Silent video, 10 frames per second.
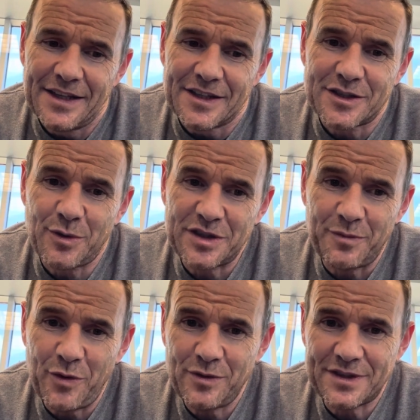So I
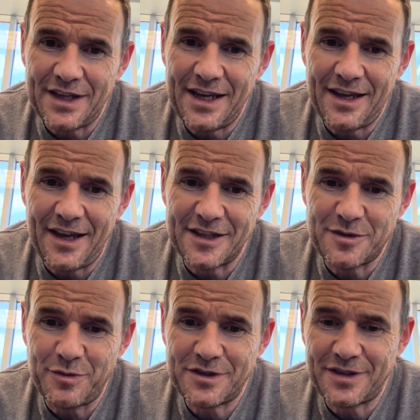suppose
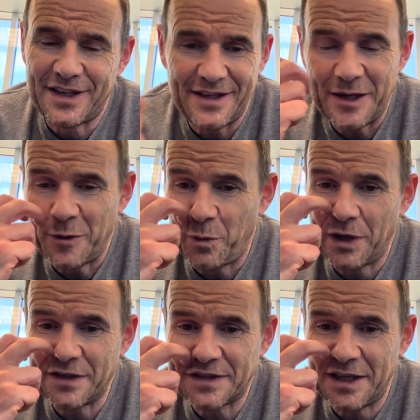
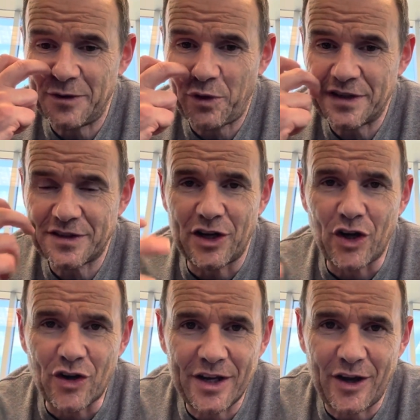what is the
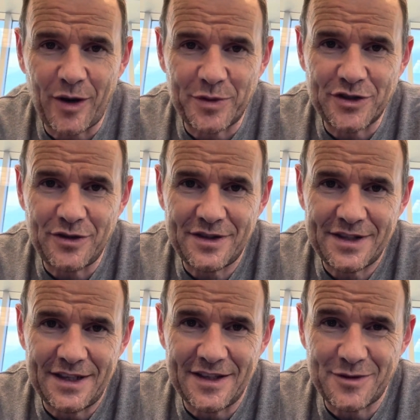learning
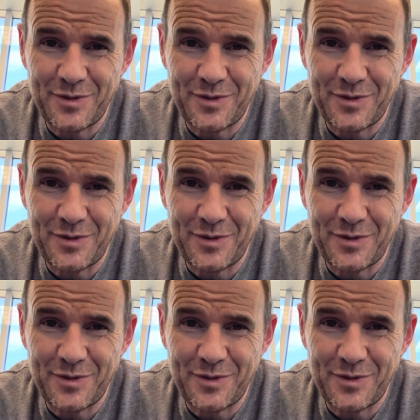opportunity in this?